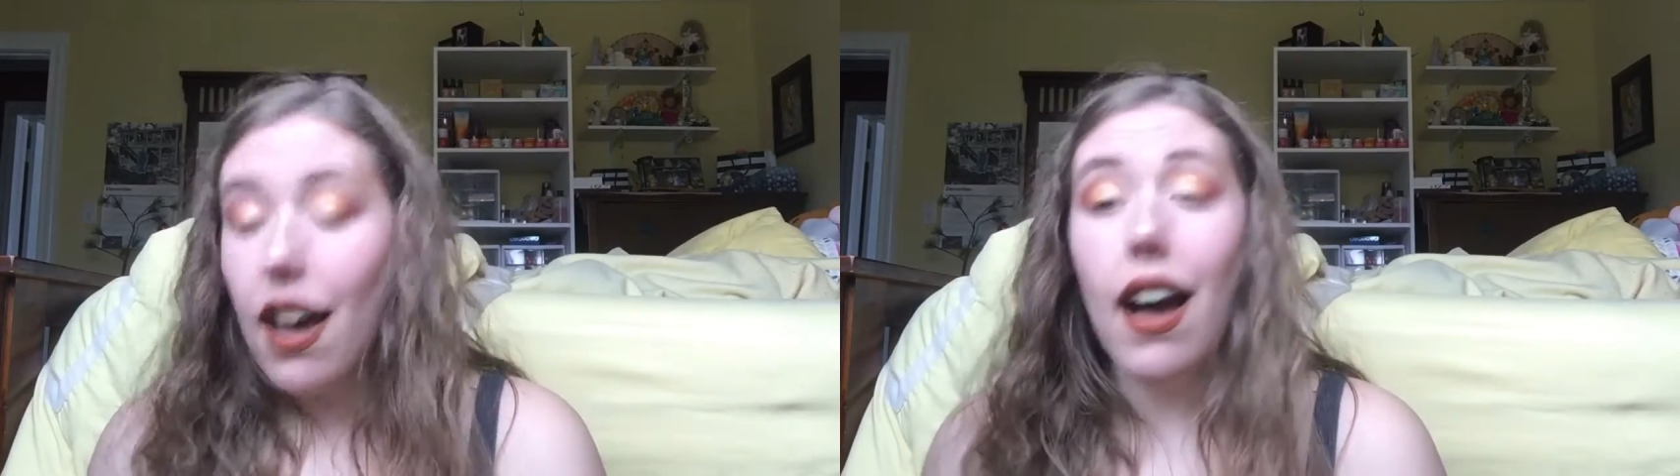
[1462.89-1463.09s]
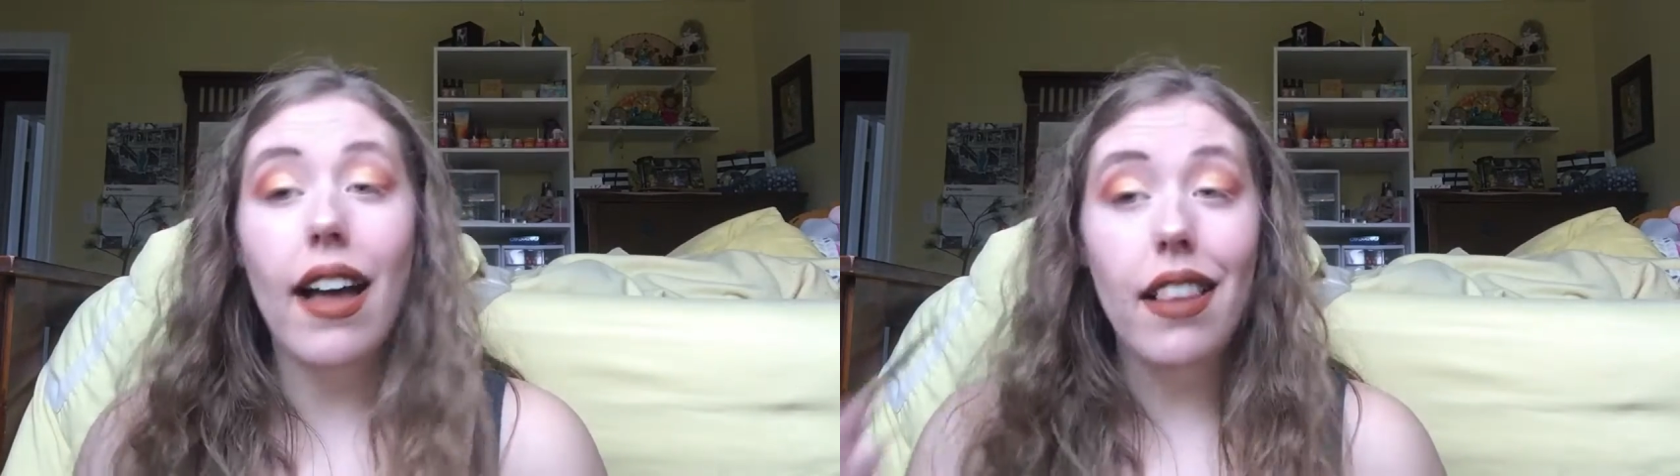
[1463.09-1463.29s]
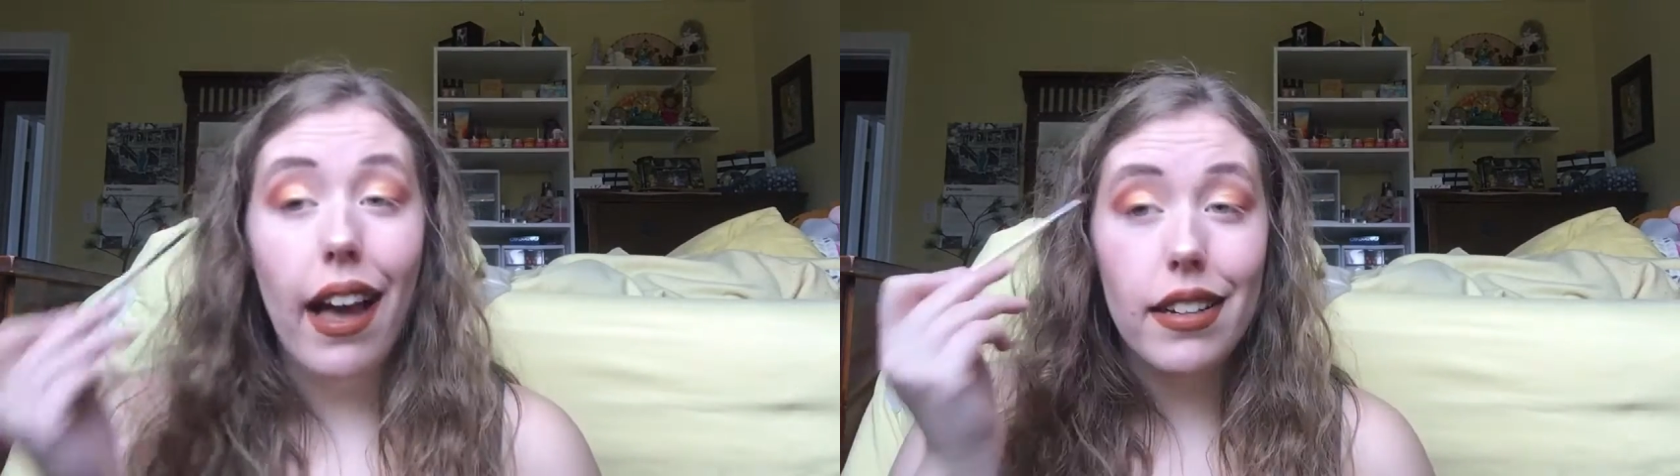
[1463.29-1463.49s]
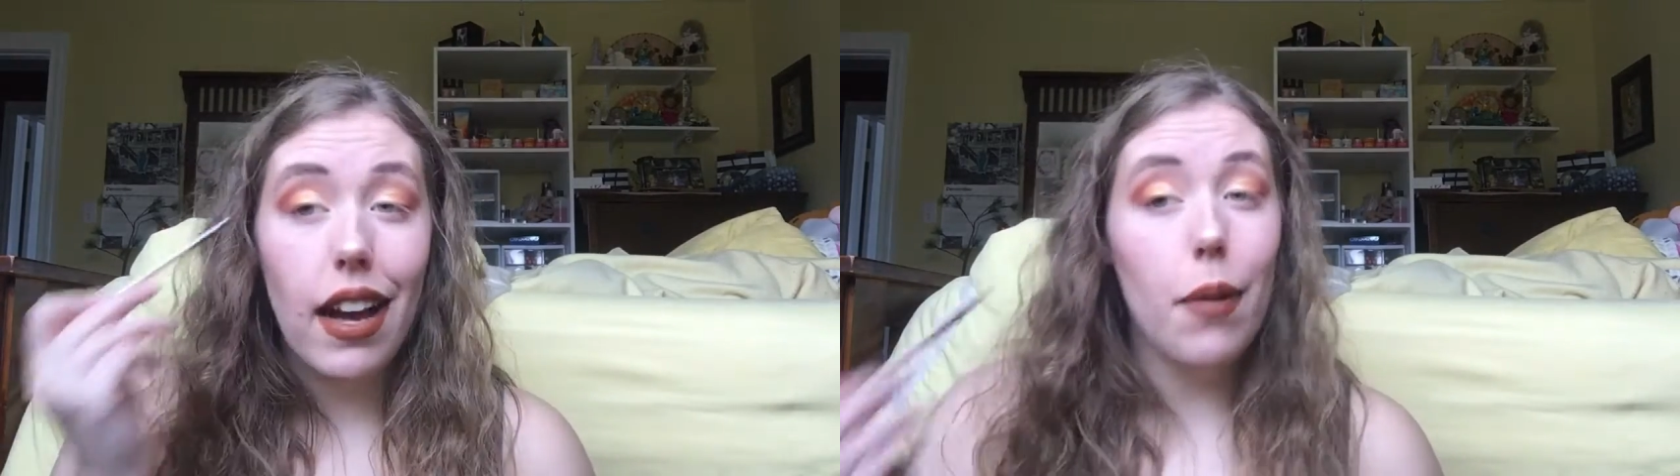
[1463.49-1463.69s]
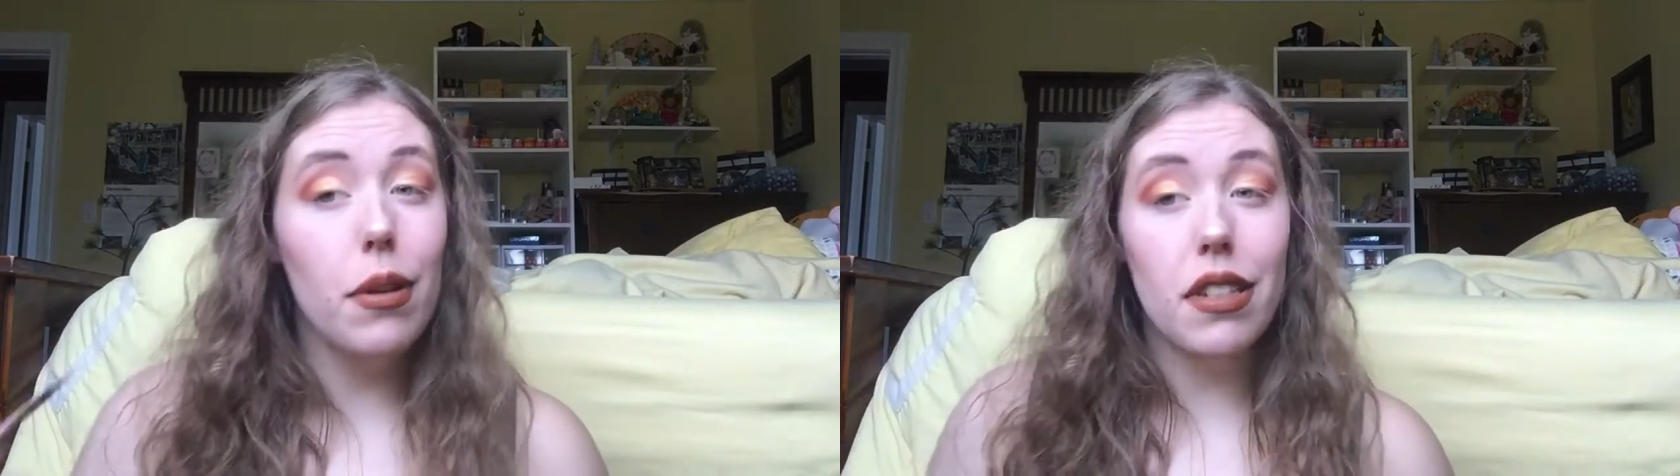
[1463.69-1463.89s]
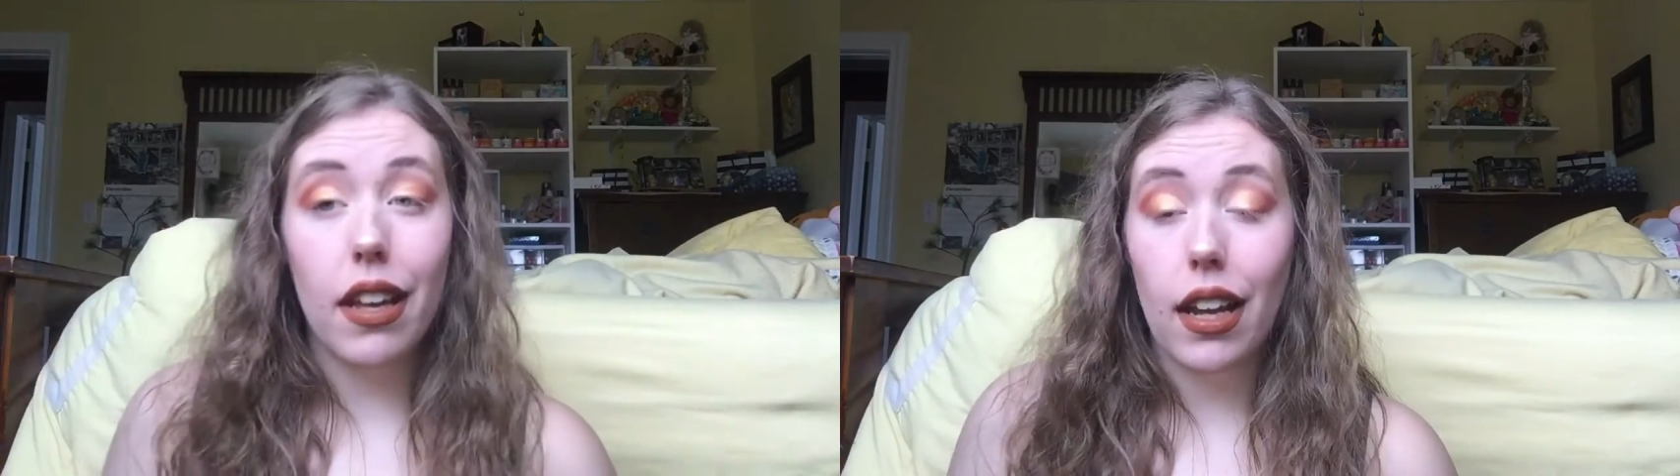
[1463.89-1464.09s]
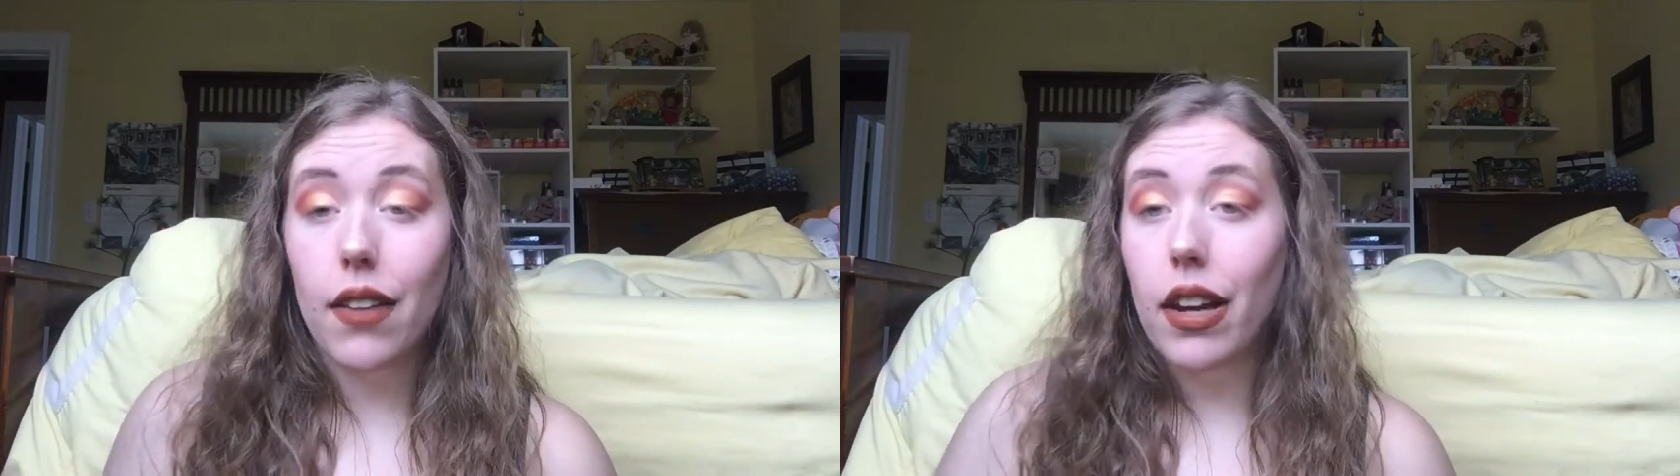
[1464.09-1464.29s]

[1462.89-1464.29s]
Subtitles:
I lied. I wasn't getting it